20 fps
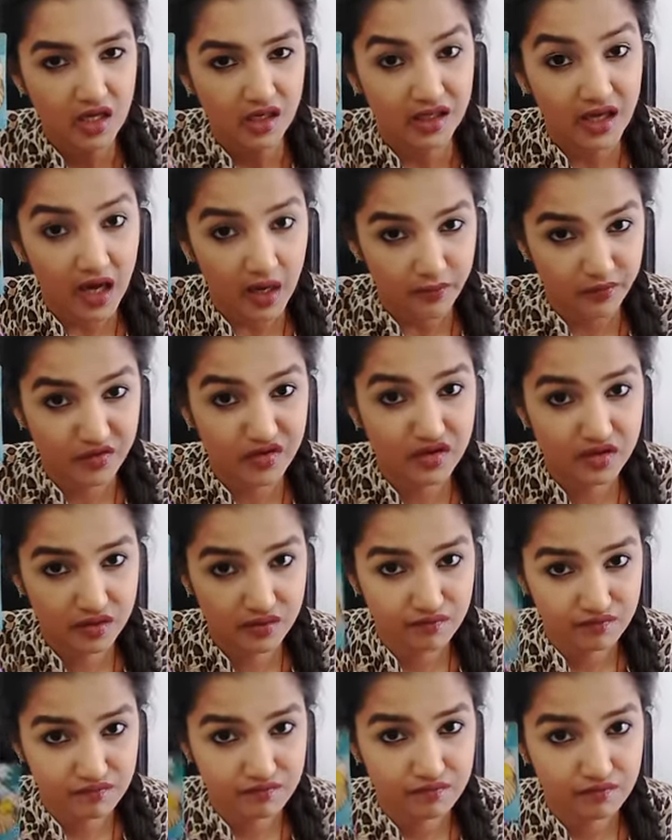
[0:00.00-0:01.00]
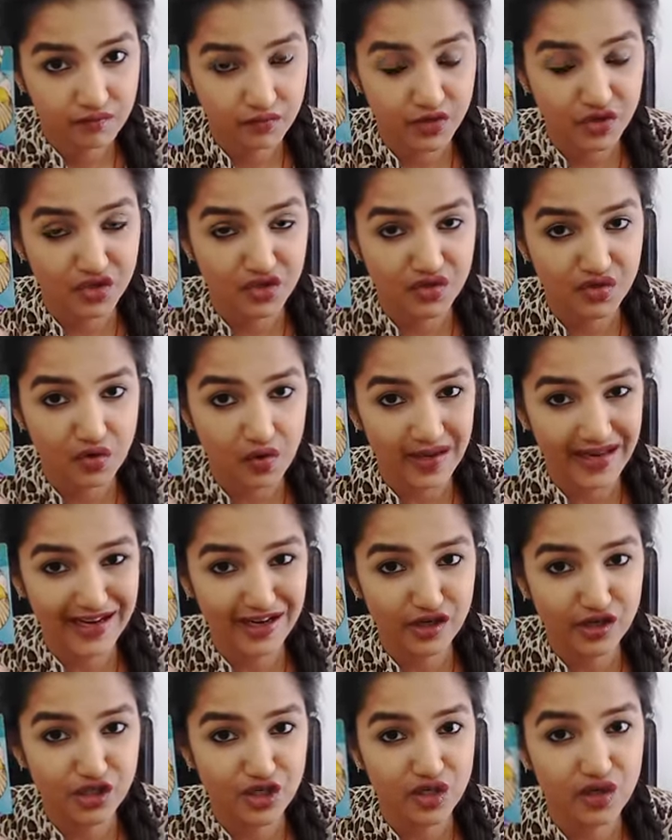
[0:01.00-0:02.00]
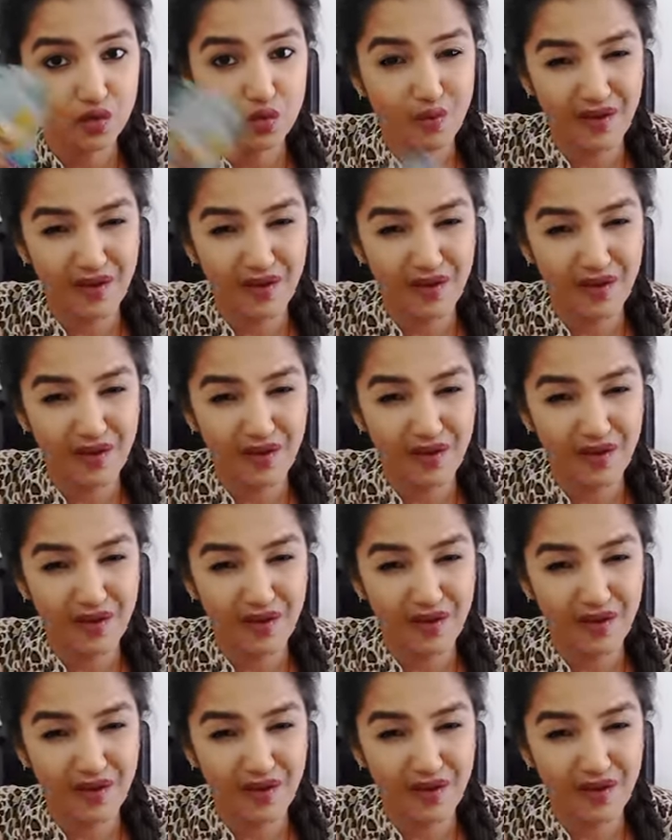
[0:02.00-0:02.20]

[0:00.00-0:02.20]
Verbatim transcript: cups which is your energy,